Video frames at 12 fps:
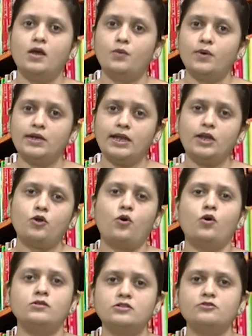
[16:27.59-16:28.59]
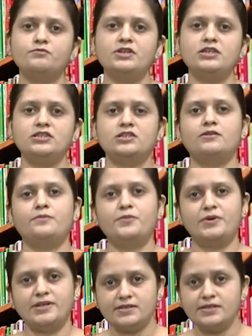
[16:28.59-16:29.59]
One can also meet
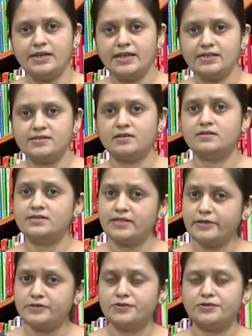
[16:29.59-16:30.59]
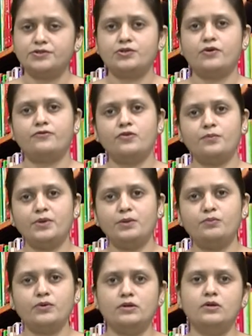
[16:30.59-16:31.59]
present day successors of the
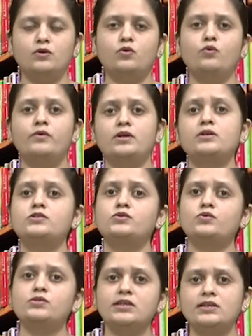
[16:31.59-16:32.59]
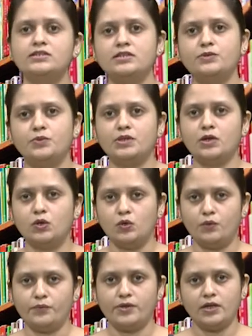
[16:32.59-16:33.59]
people who were associated with the
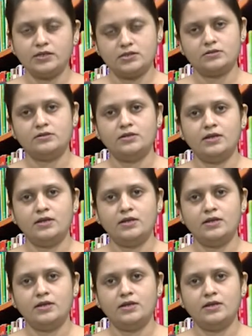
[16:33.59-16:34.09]
Globe Theatre,